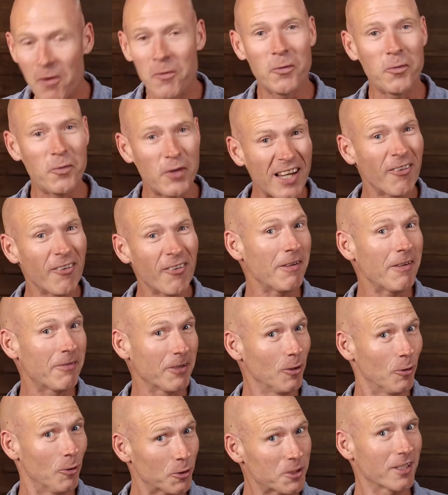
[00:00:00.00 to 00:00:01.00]
Fear
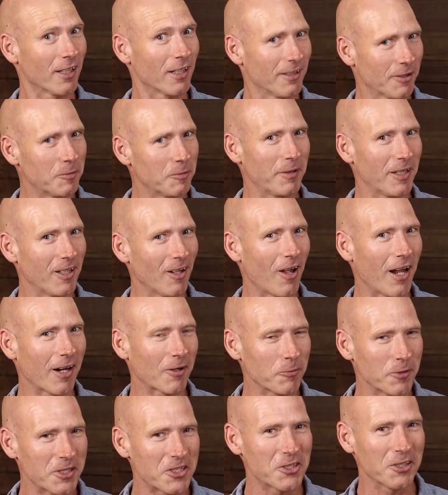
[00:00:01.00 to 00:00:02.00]
even looks a little bit
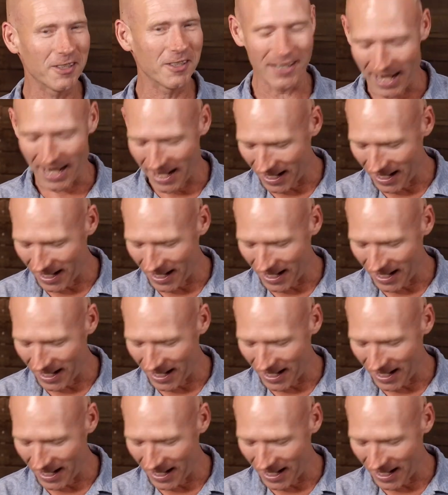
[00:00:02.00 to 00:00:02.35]
like Richard,